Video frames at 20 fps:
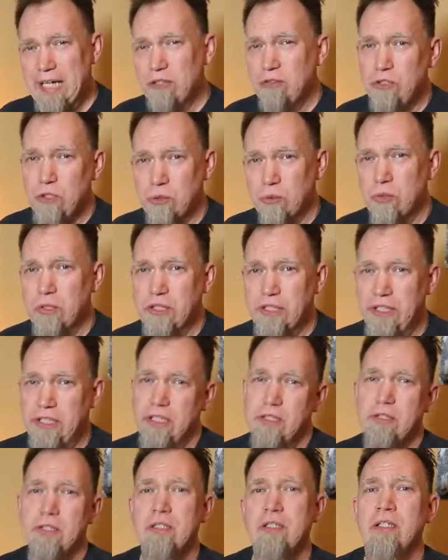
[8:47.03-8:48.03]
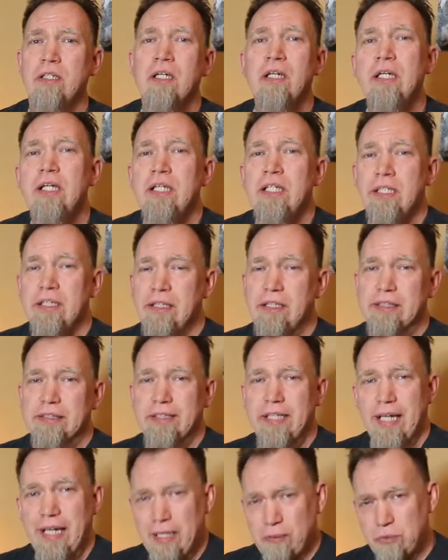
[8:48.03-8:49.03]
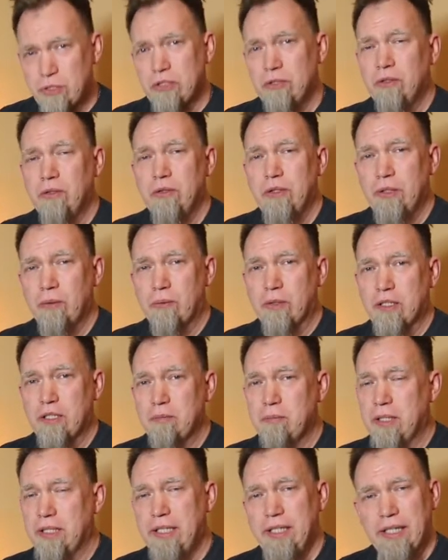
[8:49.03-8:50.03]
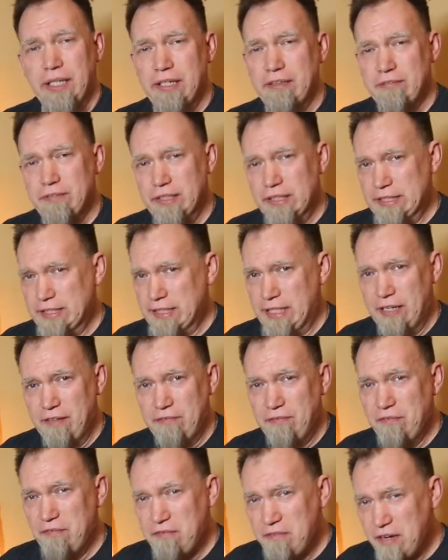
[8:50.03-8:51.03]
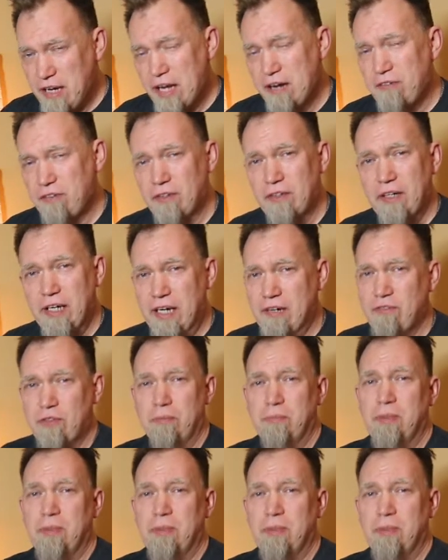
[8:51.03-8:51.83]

outdoor gear. It's absolutely worth the money. I, like I said, I've never, ever